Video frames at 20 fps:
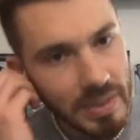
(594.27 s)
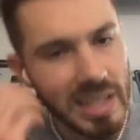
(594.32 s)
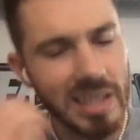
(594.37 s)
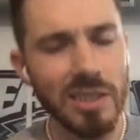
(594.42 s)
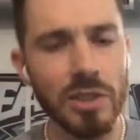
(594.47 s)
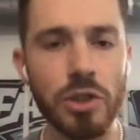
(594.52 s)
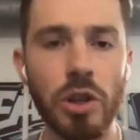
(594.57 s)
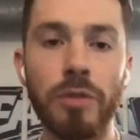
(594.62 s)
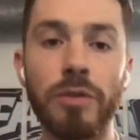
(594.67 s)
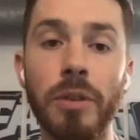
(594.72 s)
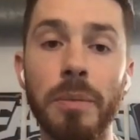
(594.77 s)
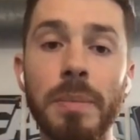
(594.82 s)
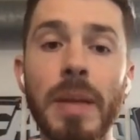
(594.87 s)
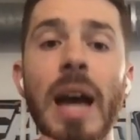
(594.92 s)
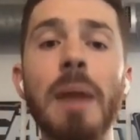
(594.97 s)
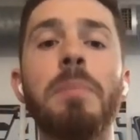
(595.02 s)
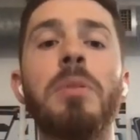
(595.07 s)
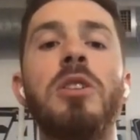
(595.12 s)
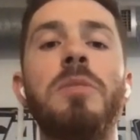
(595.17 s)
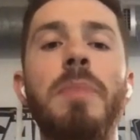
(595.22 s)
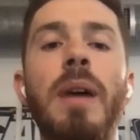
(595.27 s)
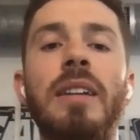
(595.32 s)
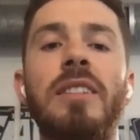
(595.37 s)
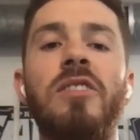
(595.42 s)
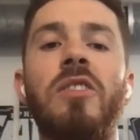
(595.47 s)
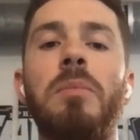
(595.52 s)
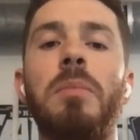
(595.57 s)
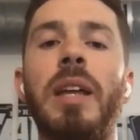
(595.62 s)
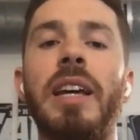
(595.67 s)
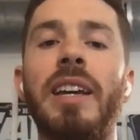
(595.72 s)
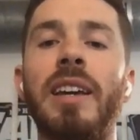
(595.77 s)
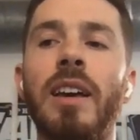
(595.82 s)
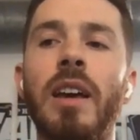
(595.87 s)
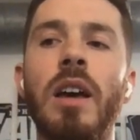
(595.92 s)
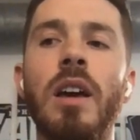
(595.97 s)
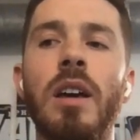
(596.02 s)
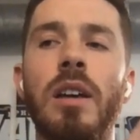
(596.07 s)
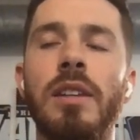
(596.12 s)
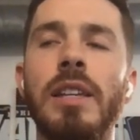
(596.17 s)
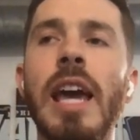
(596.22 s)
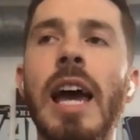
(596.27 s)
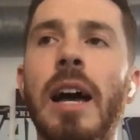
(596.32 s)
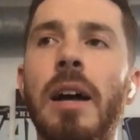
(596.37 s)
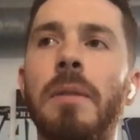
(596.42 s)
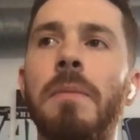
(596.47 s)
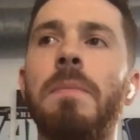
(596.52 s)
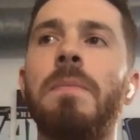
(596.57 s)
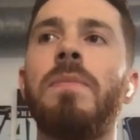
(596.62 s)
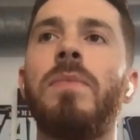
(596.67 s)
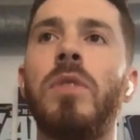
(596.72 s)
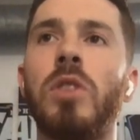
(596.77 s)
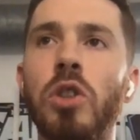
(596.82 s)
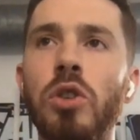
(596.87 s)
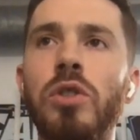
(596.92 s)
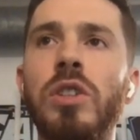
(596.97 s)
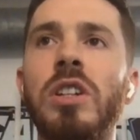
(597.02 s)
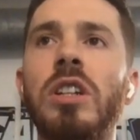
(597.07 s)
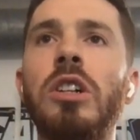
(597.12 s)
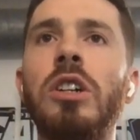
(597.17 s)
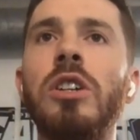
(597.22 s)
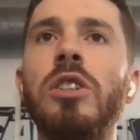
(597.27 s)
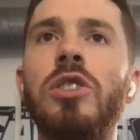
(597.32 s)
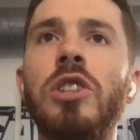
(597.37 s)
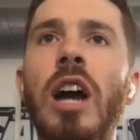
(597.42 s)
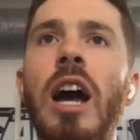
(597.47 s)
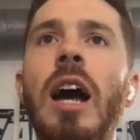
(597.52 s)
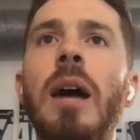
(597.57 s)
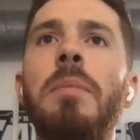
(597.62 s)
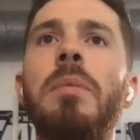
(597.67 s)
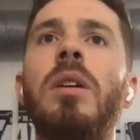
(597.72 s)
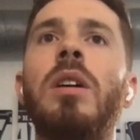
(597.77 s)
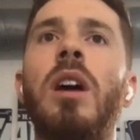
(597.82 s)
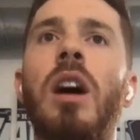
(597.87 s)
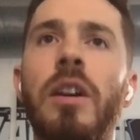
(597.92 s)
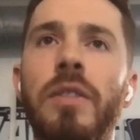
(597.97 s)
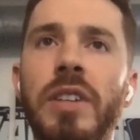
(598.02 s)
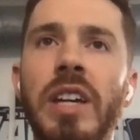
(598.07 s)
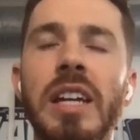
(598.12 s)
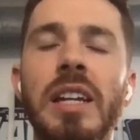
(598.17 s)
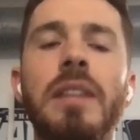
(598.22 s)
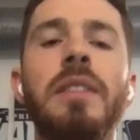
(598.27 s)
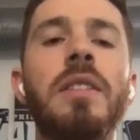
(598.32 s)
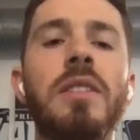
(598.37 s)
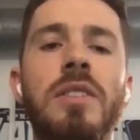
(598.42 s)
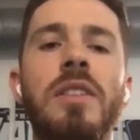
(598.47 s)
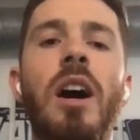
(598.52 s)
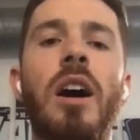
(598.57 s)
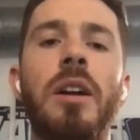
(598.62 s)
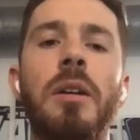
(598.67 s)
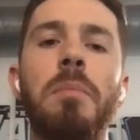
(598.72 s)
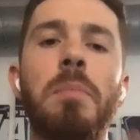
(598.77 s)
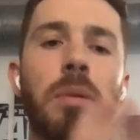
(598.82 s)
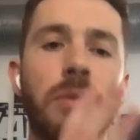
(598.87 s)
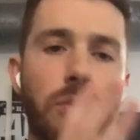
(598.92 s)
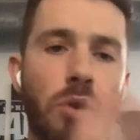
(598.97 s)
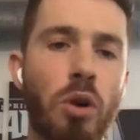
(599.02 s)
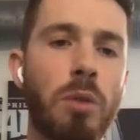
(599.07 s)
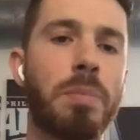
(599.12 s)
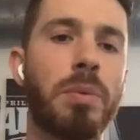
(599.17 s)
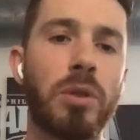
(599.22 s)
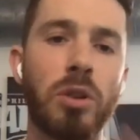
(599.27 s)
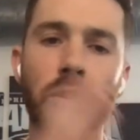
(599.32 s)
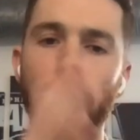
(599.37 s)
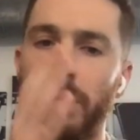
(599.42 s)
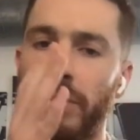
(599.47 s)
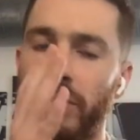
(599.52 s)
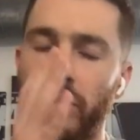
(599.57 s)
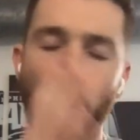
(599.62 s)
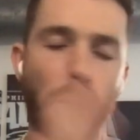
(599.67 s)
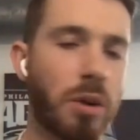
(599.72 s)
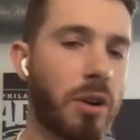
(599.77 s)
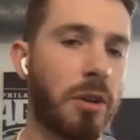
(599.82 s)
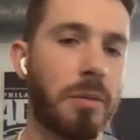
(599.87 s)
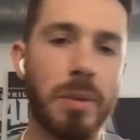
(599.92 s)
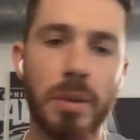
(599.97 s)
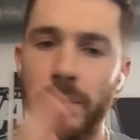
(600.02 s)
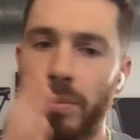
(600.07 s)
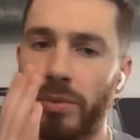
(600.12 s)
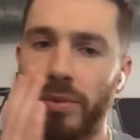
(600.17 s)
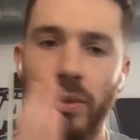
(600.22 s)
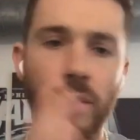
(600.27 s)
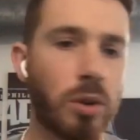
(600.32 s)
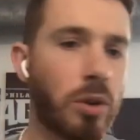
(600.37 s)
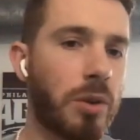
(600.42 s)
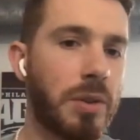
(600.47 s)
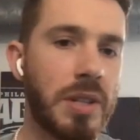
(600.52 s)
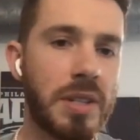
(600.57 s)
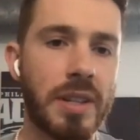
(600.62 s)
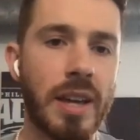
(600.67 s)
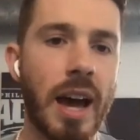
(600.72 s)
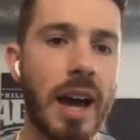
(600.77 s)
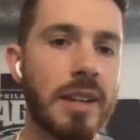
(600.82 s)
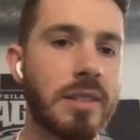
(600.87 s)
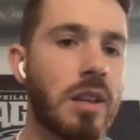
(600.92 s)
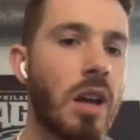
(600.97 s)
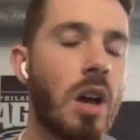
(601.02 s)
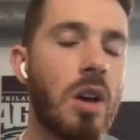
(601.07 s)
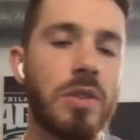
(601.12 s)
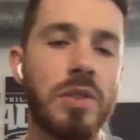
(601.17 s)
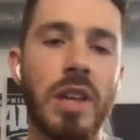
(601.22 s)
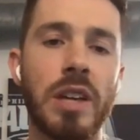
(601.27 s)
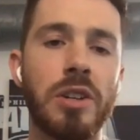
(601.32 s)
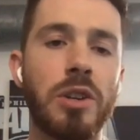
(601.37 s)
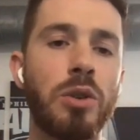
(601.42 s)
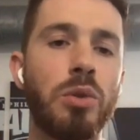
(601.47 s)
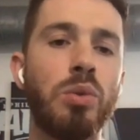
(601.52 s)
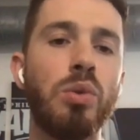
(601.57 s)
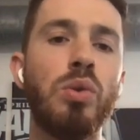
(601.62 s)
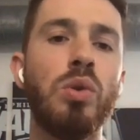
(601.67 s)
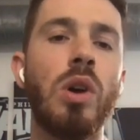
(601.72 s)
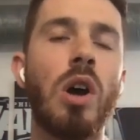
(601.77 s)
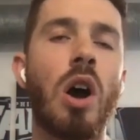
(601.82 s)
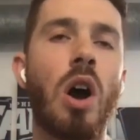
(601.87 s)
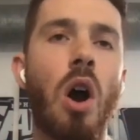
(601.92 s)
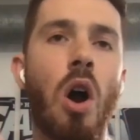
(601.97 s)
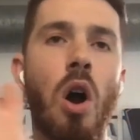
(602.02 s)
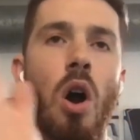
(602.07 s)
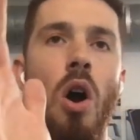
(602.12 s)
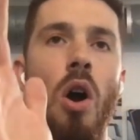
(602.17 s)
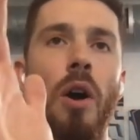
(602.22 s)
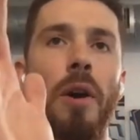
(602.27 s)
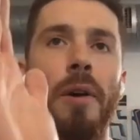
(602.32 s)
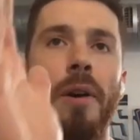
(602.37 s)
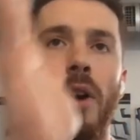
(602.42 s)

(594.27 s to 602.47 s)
So from that perspective, I'm like, yeah, you did a good job of getting this done before Burrow, before Herbert, before all these guys, so that you are